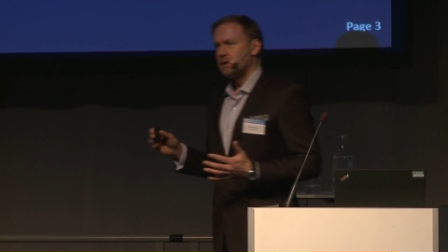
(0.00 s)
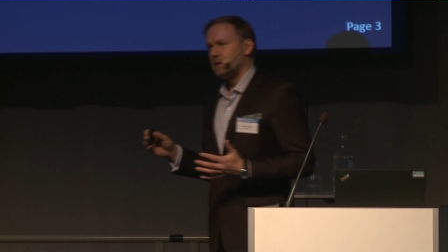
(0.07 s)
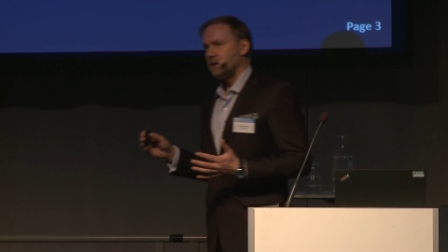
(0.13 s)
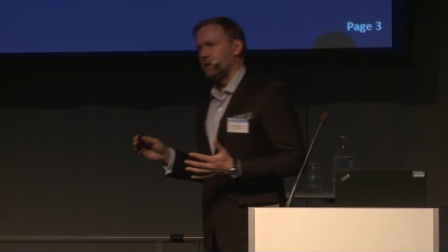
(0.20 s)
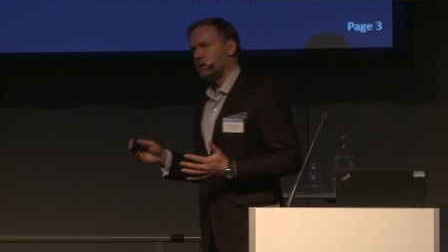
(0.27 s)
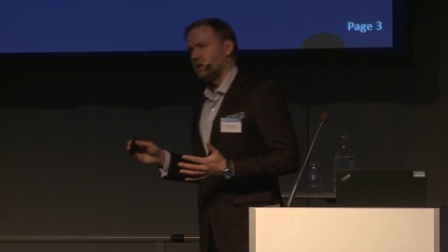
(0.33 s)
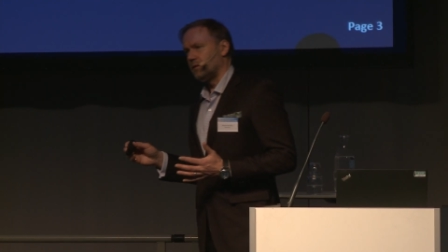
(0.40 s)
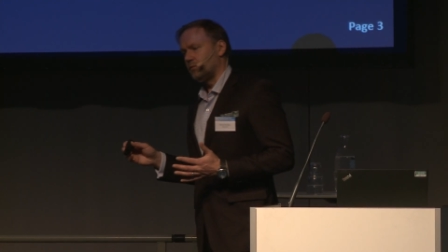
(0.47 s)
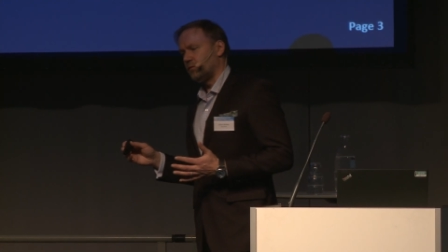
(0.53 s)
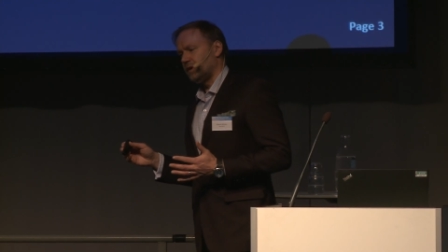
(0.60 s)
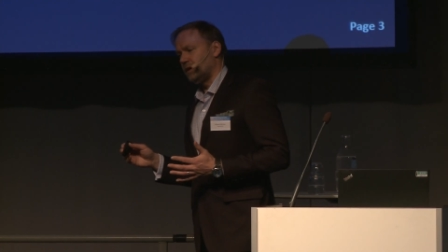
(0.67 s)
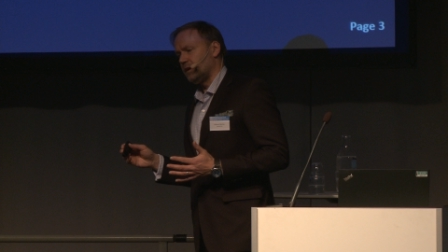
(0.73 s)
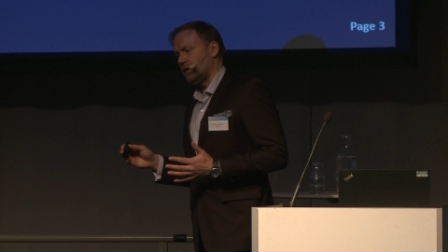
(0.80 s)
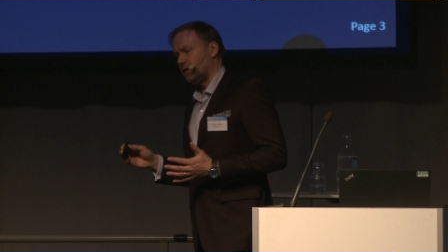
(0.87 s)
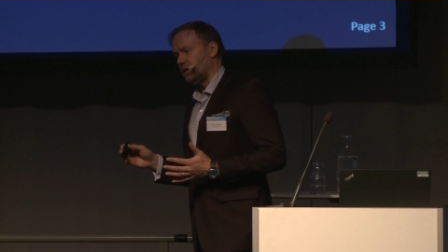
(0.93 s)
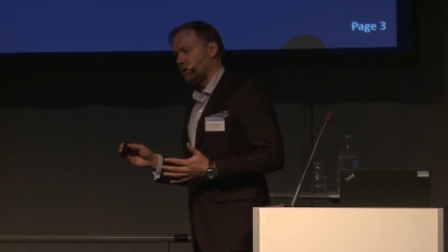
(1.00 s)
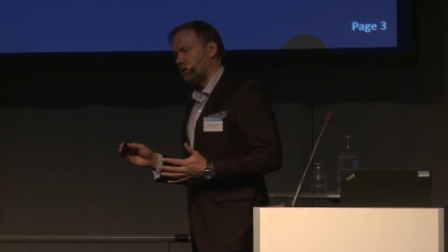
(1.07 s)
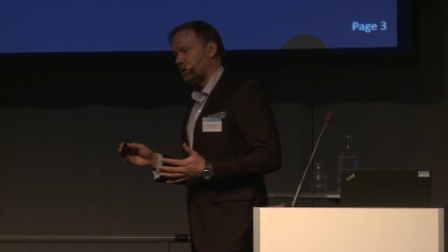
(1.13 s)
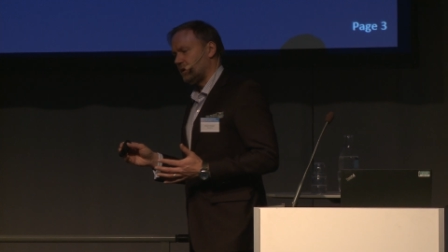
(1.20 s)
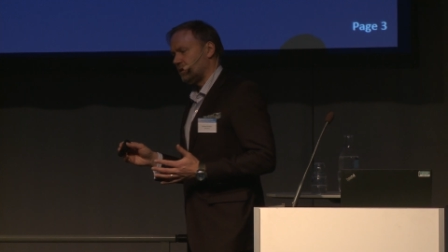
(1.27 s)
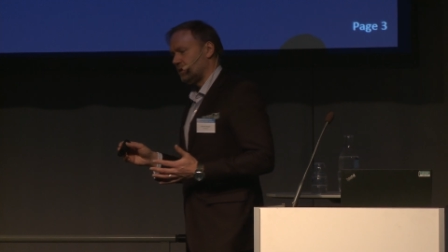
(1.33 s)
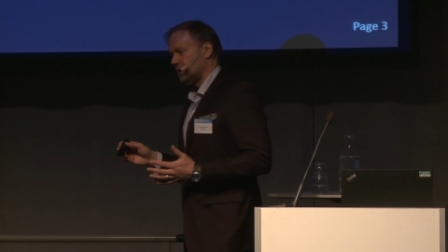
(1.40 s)
uh, we
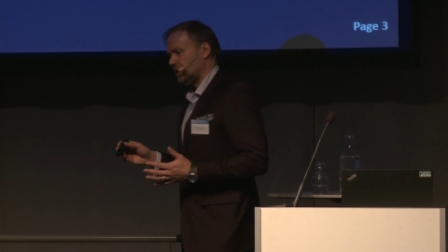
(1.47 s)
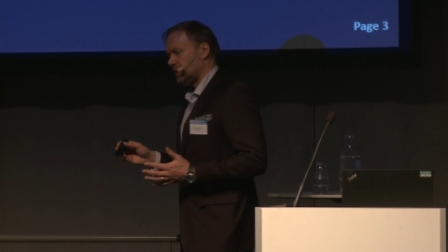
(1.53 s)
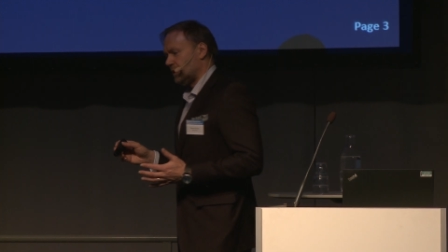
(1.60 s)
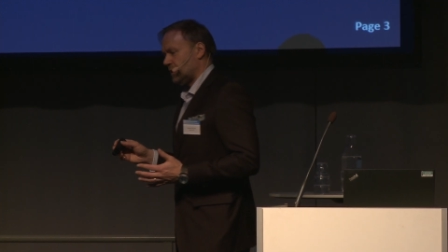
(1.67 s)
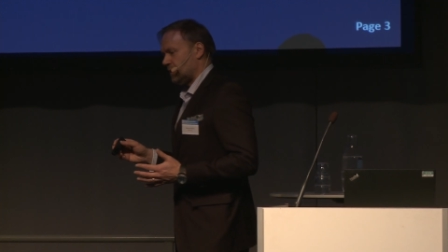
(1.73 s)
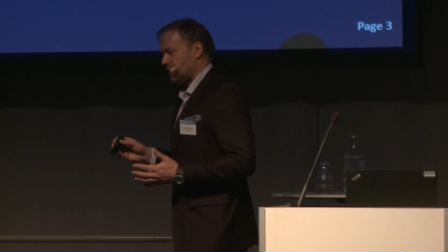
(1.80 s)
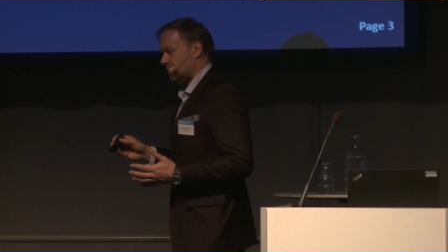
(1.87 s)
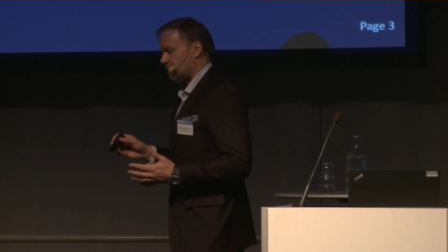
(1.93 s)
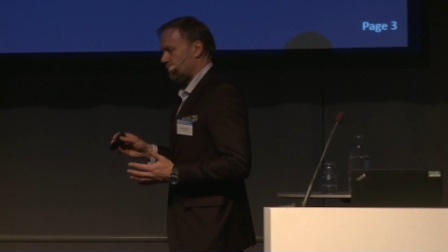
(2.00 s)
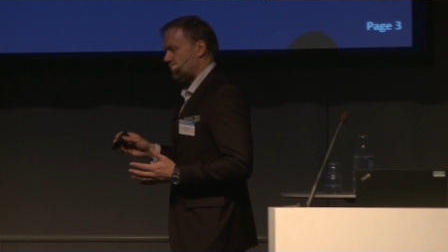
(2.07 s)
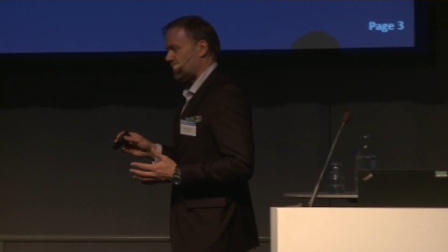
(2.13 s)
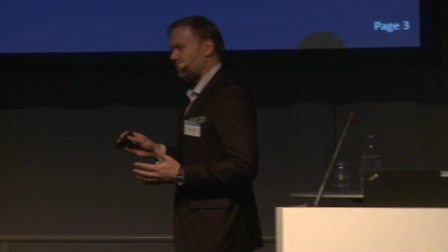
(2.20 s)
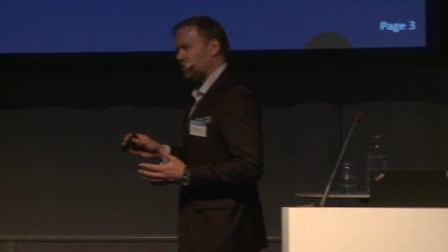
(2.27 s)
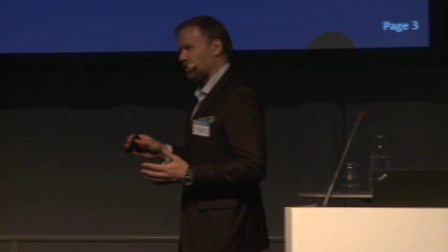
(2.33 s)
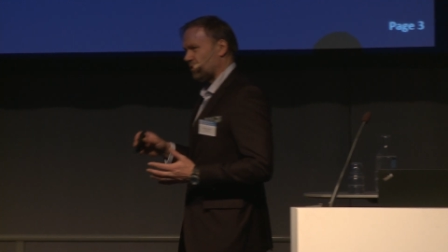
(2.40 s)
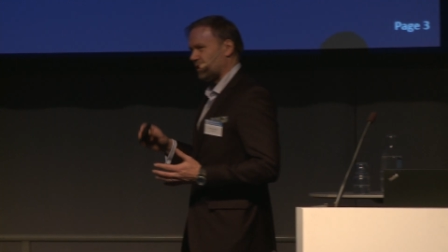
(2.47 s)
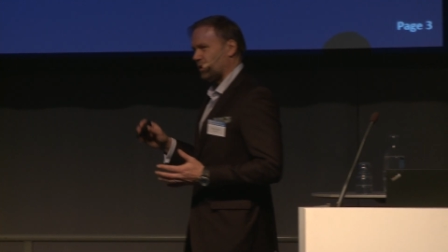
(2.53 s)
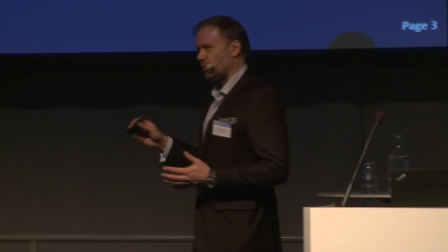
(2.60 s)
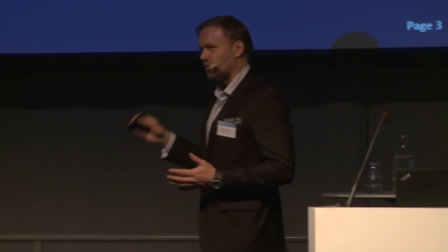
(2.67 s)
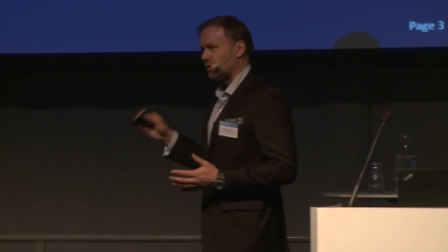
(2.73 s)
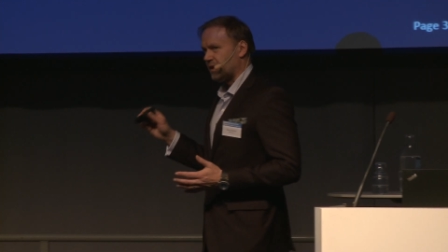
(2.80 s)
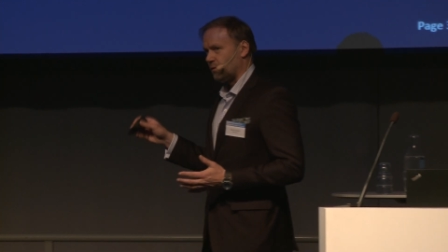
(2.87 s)
are maybe not the
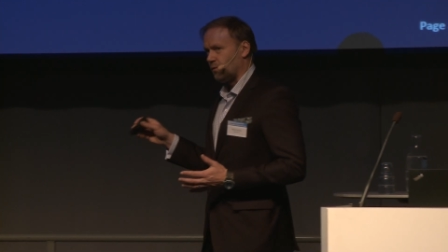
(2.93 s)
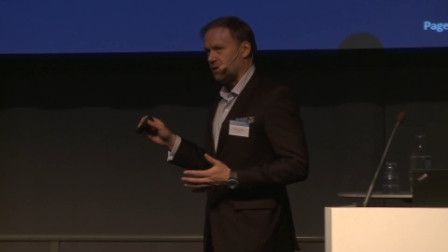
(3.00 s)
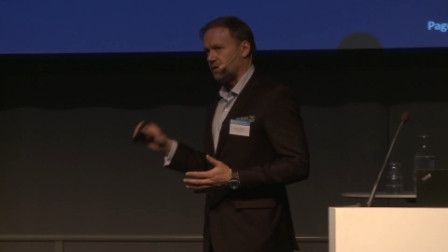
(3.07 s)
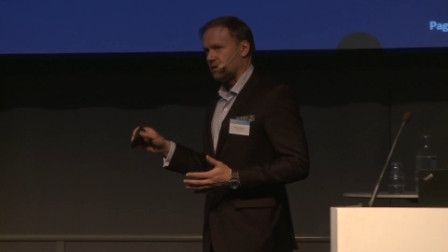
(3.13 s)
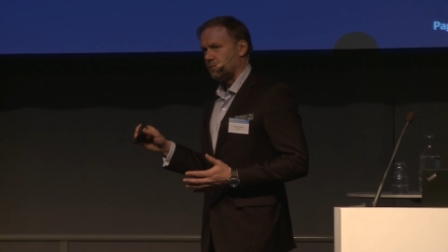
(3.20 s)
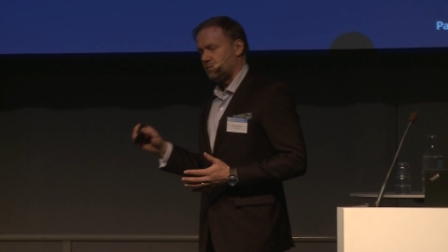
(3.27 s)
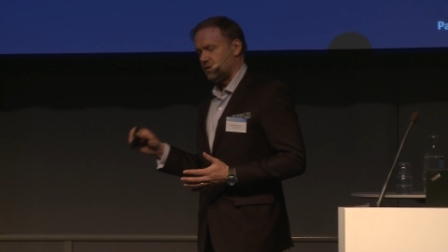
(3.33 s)
only one,